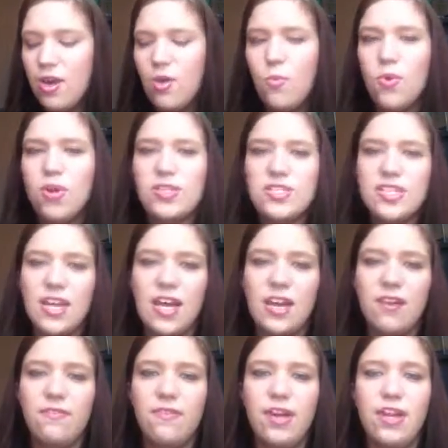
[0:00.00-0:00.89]
One's
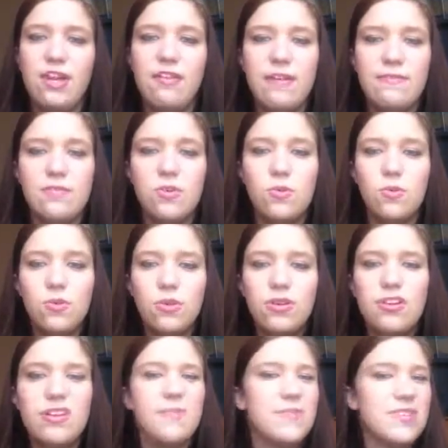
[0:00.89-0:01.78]
kind of you have to
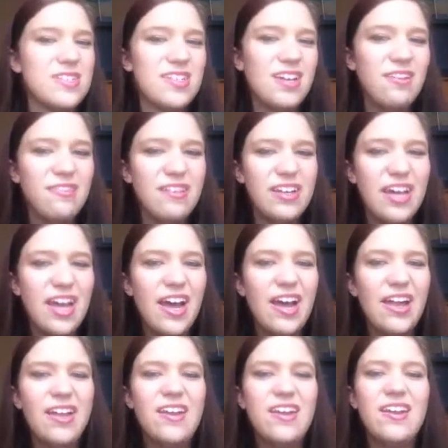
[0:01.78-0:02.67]
order it, but it's not really
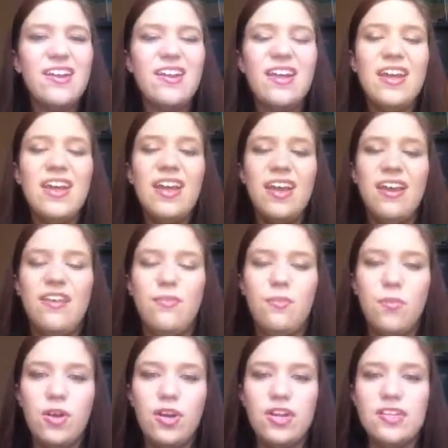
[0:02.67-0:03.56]
high-end. And then
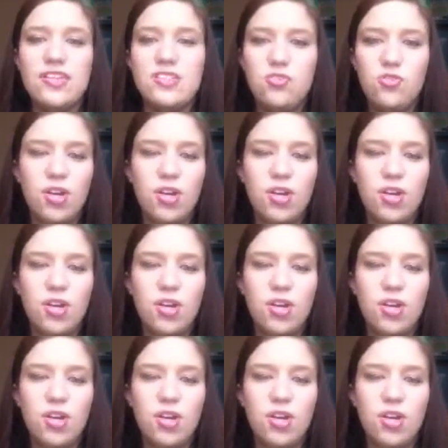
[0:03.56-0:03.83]
one is